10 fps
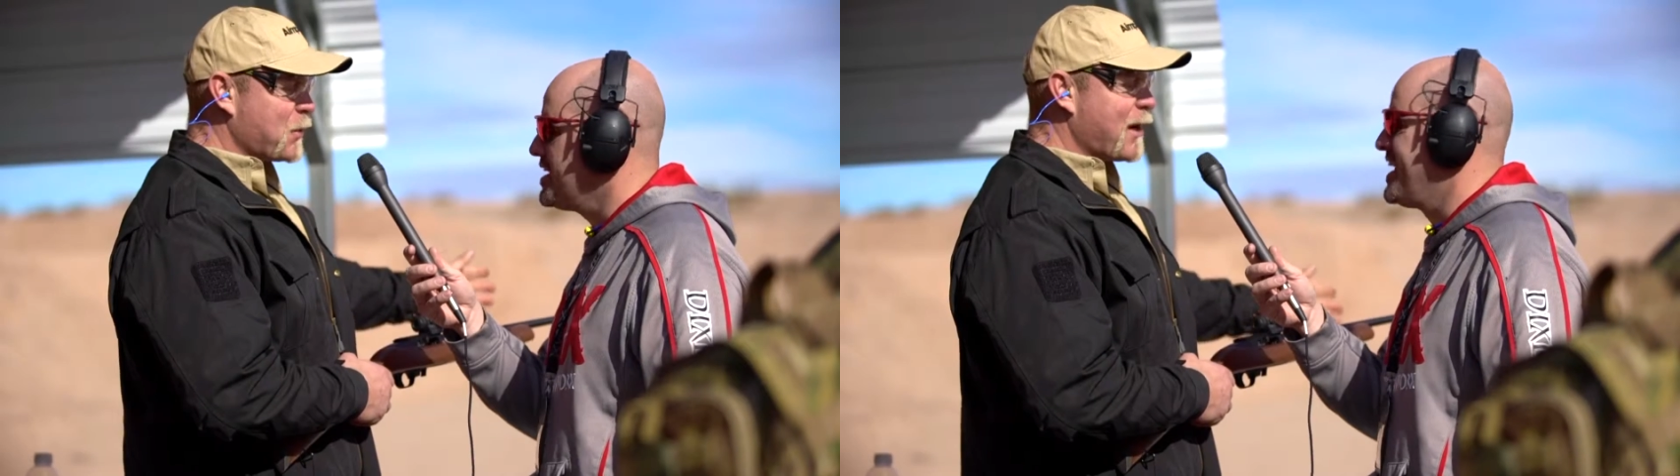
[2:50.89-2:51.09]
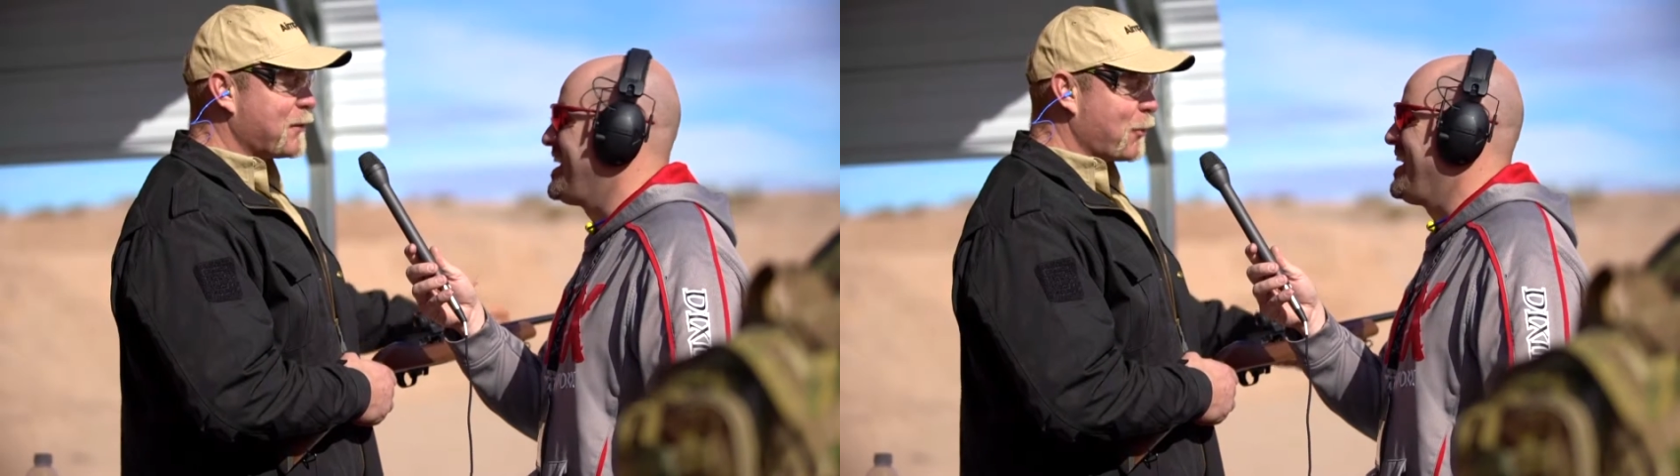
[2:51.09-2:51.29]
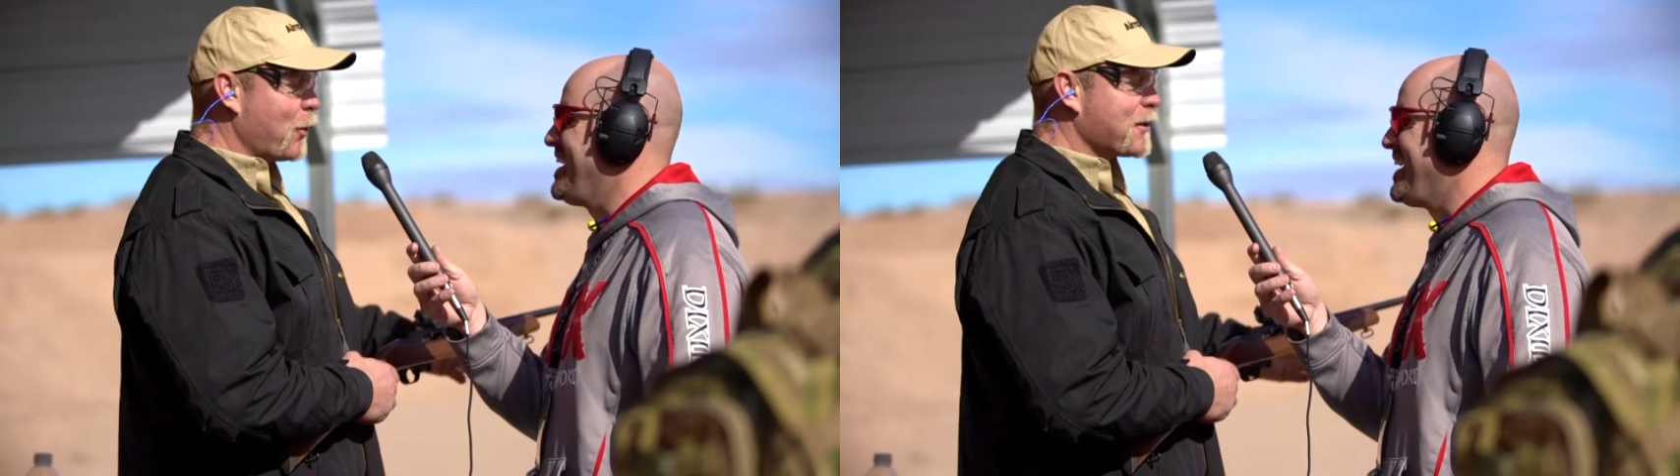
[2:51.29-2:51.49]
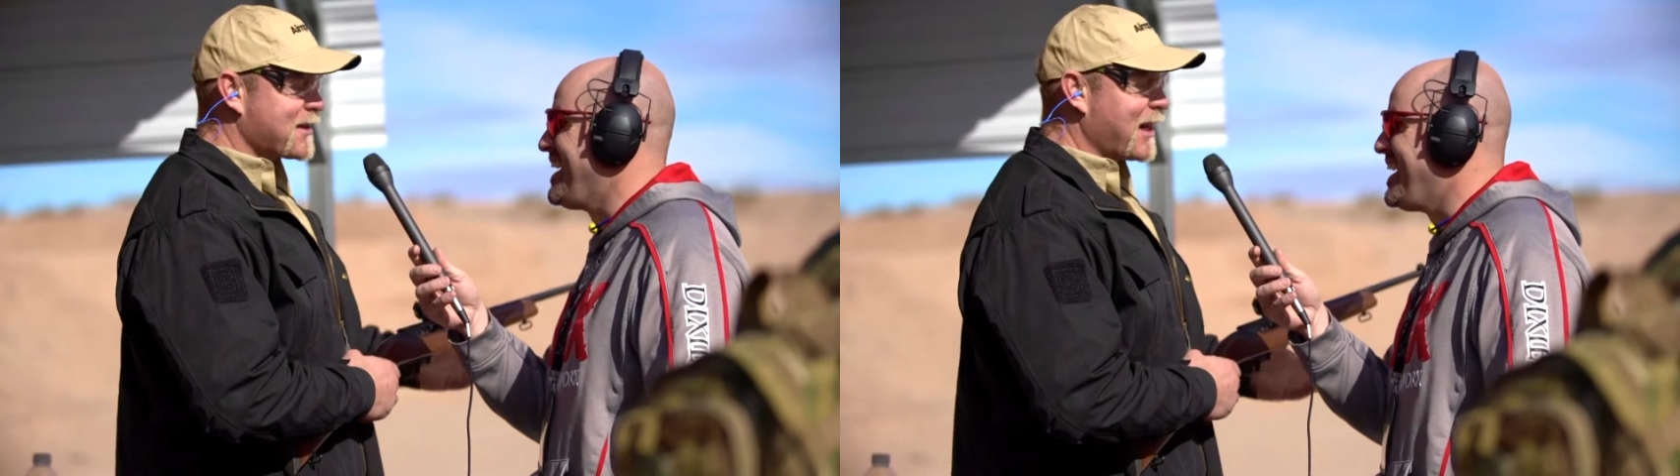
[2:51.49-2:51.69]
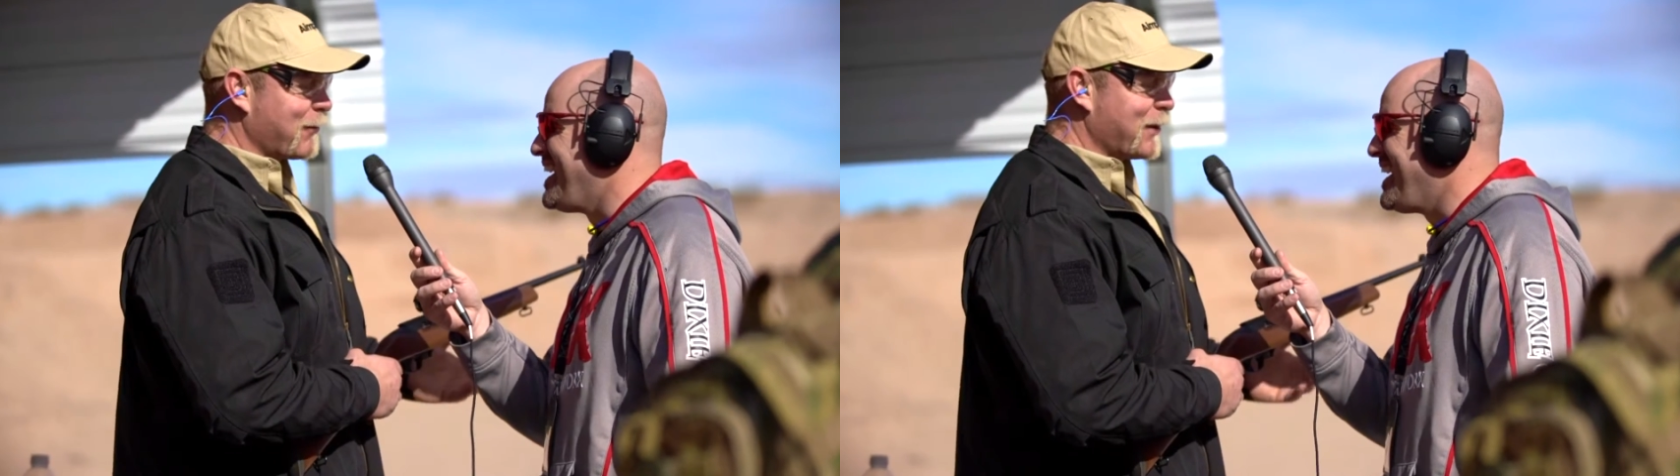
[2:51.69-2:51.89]
you have the wrong
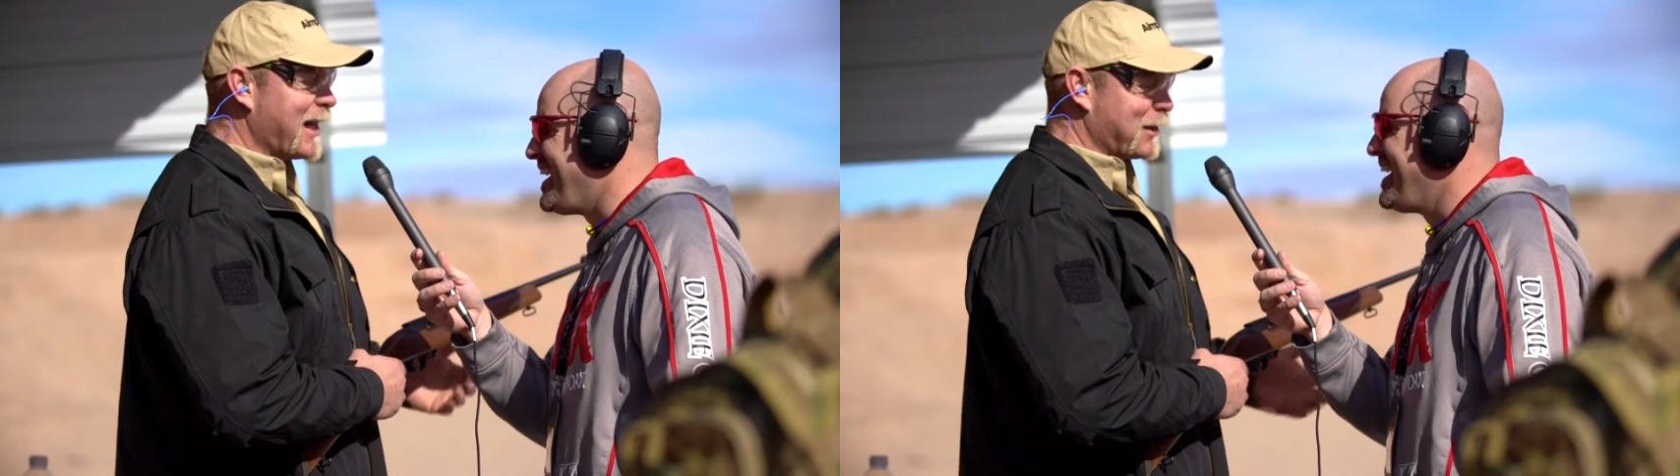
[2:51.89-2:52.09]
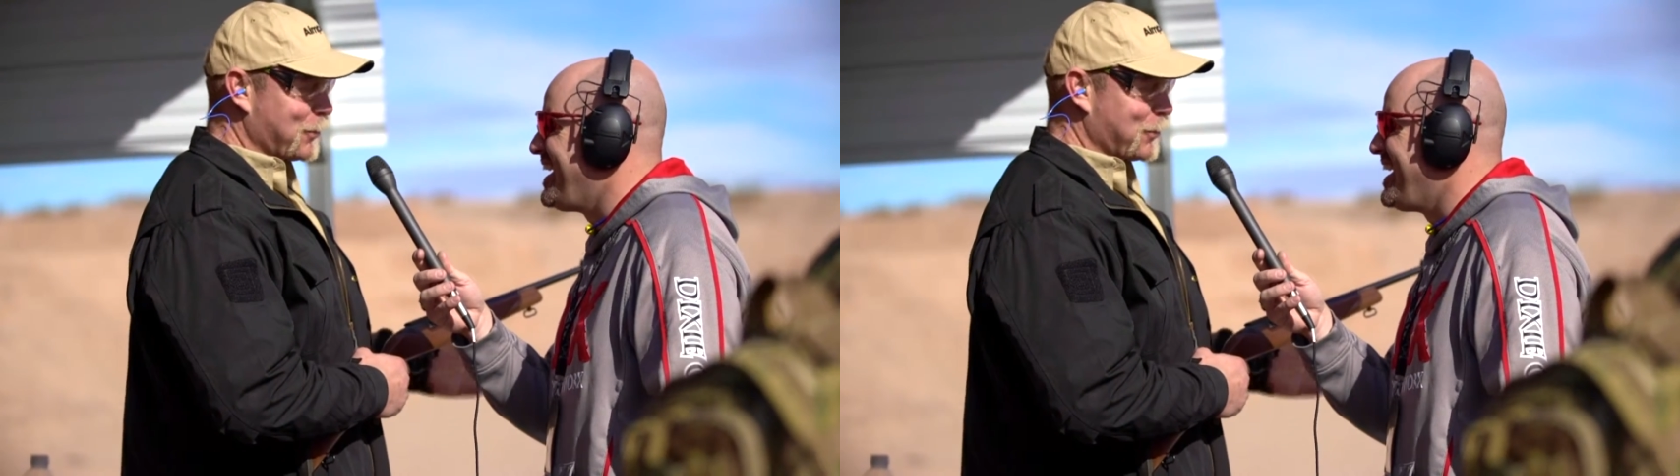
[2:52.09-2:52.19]
sight for that,